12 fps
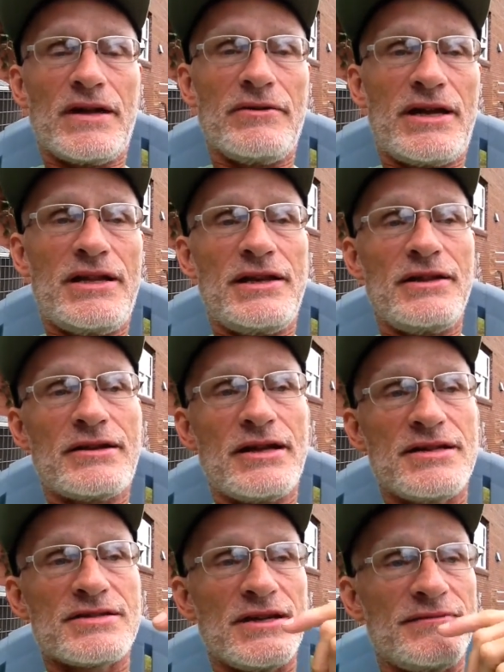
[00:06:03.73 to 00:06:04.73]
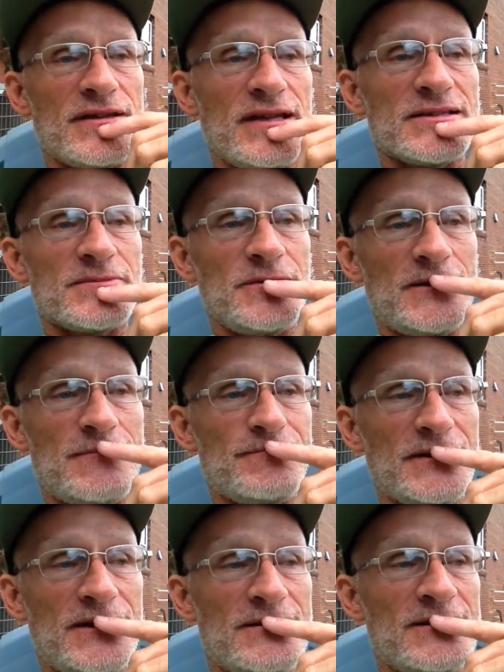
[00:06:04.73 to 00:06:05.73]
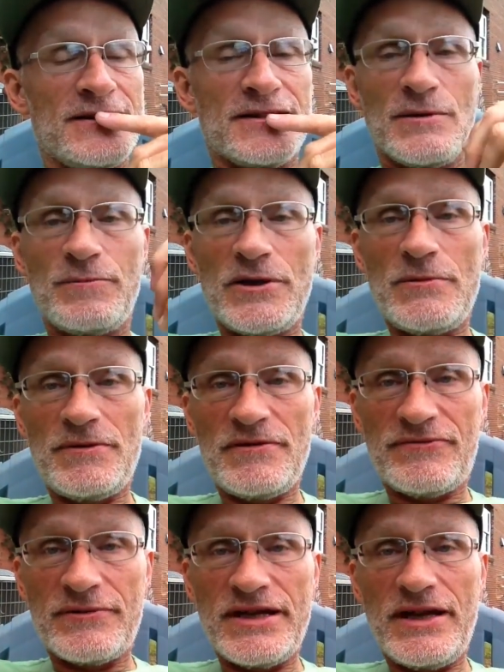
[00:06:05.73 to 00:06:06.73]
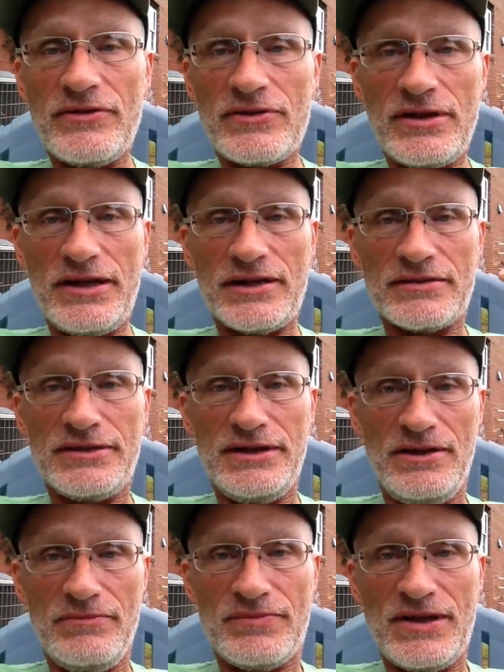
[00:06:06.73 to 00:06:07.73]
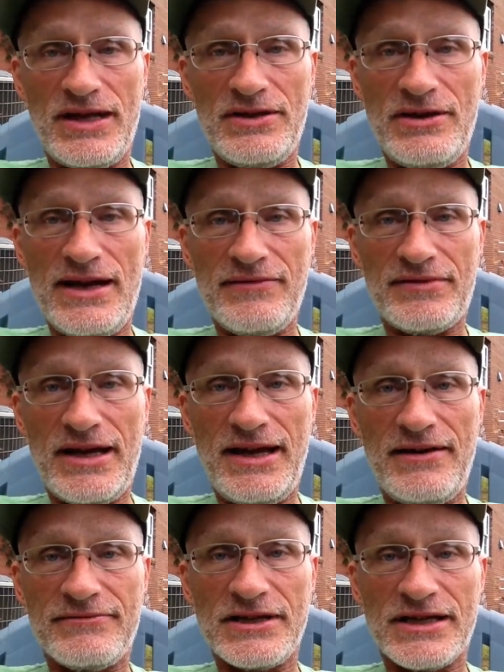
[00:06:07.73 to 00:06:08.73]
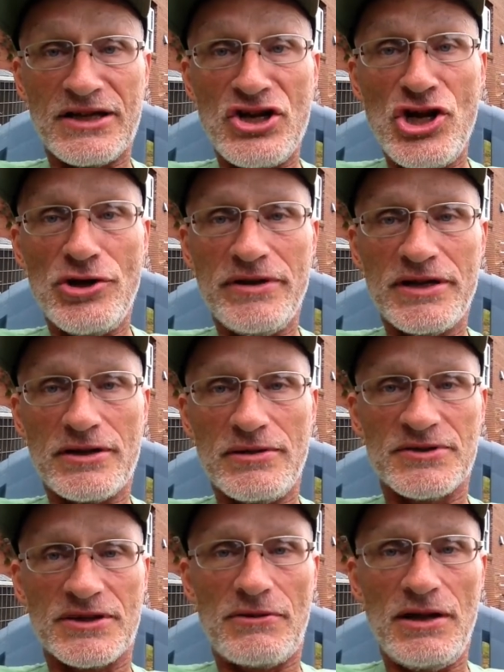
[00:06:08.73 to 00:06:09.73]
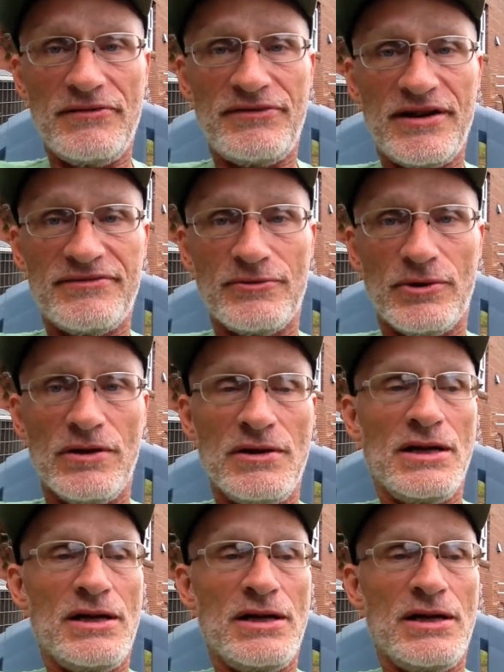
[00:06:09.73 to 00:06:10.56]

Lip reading: Okay, the other kind of stuff they like to put up, they'll put up a free health clinic, that you have to have like no income to qualify for.